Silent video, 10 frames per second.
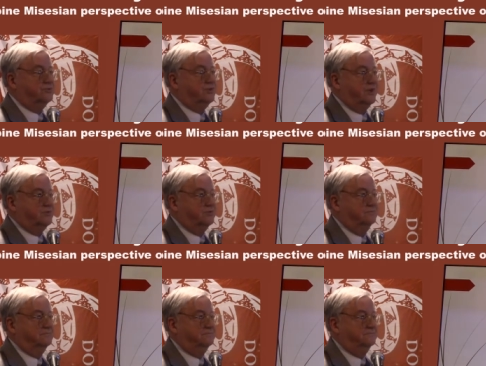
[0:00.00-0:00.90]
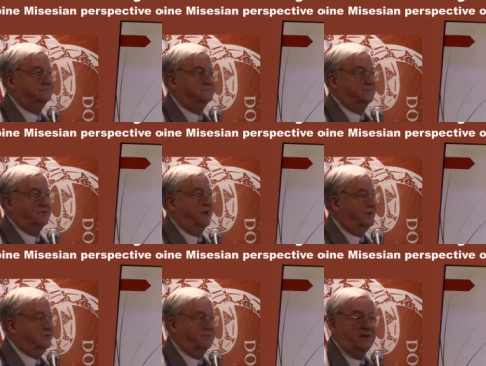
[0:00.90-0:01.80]
change. You're
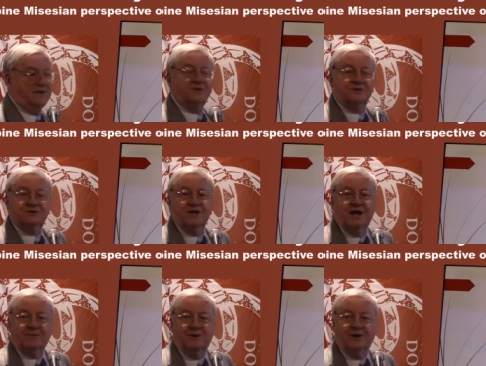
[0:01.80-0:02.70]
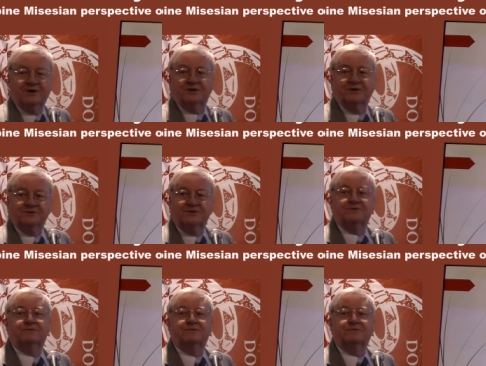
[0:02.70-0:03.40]
not going to make it in the stock market because